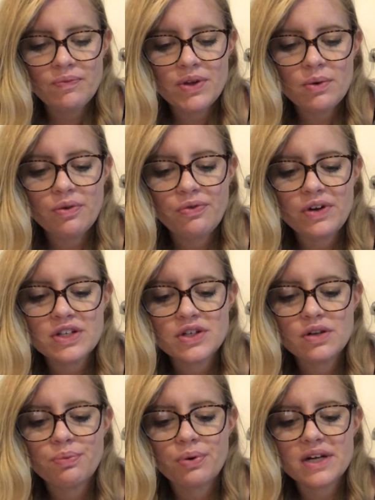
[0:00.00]
It will fetch a
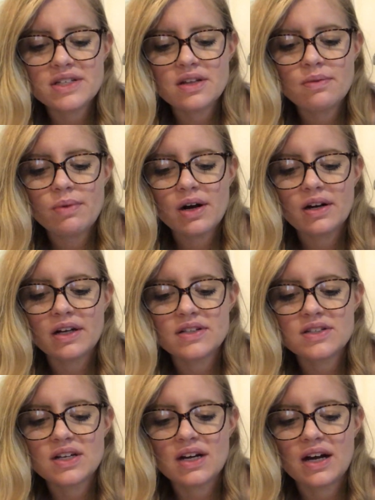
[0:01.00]
good price at the
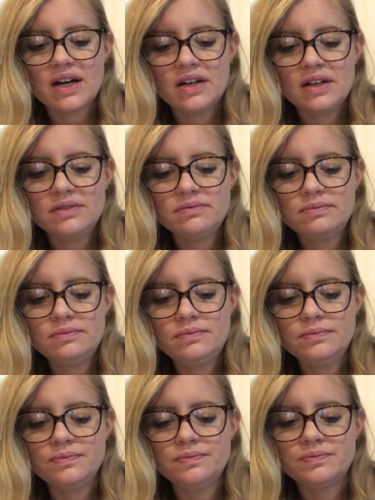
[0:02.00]
market, said Ida.
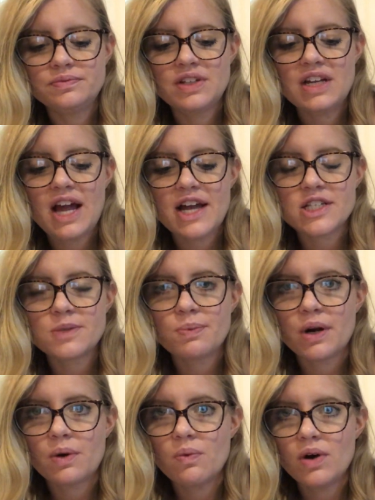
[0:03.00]
Yes, but
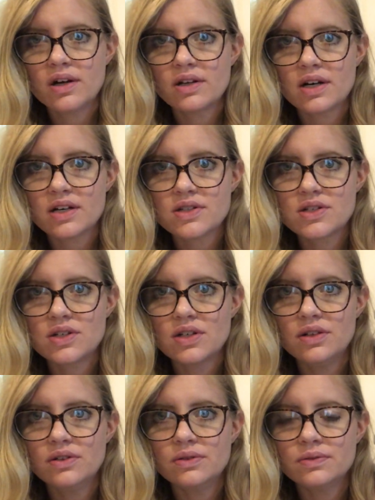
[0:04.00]
at what cost to
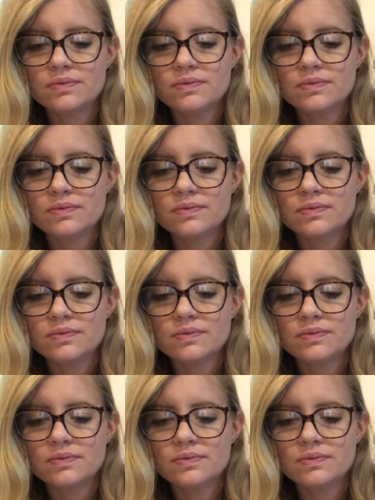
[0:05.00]
you?